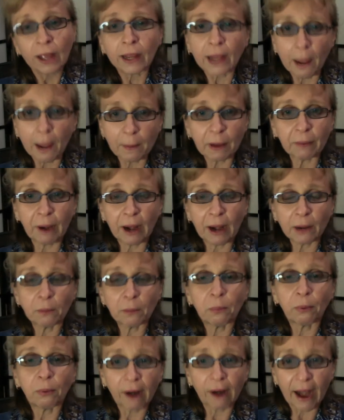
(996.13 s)
coming around a
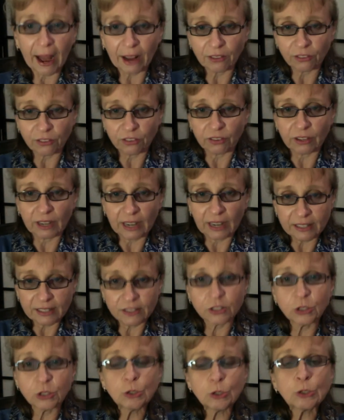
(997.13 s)
branch, and
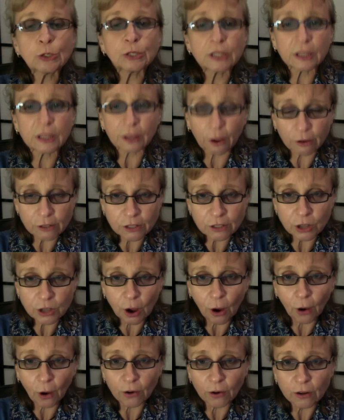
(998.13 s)
it's using those
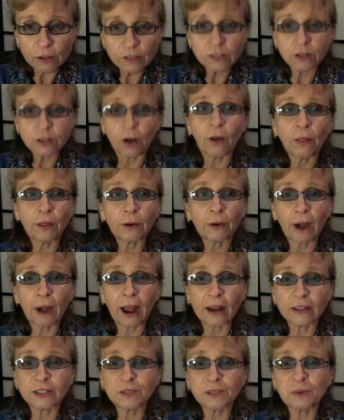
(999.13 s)
toes on the
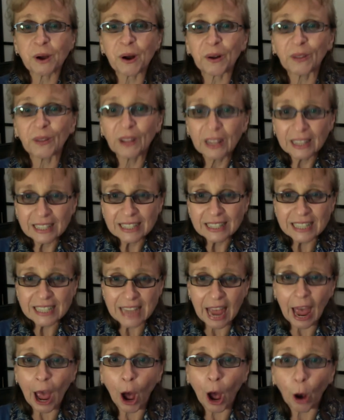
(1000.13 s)
ground as well
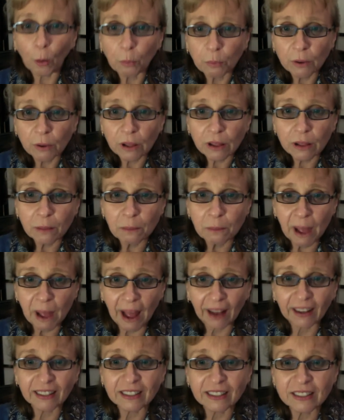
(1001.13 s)
to help with the
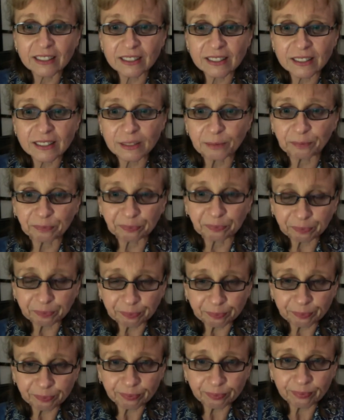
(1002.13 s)
balance.
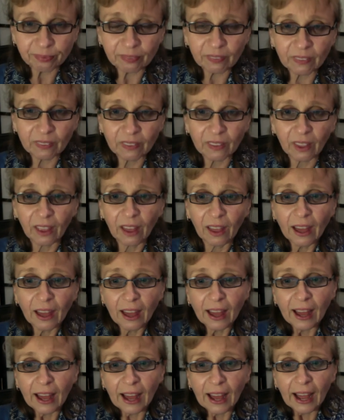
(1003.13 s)

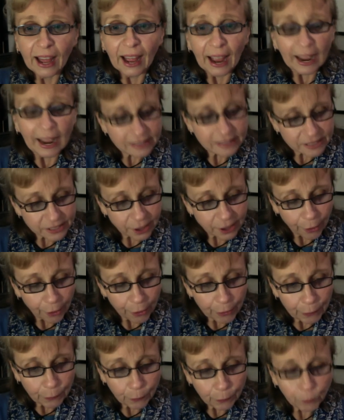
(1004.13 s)
And
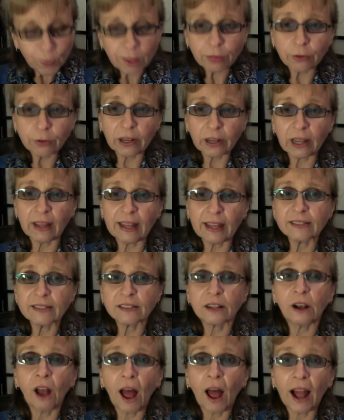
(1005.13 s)
so with all of these
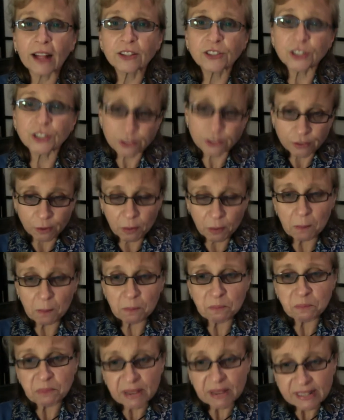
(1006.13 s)
clients, just from a
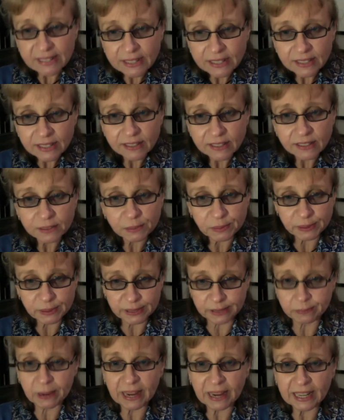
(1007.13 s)
business
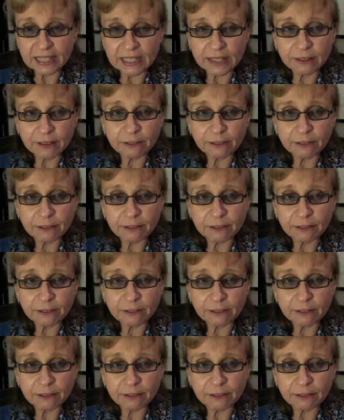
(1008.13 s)
perspective,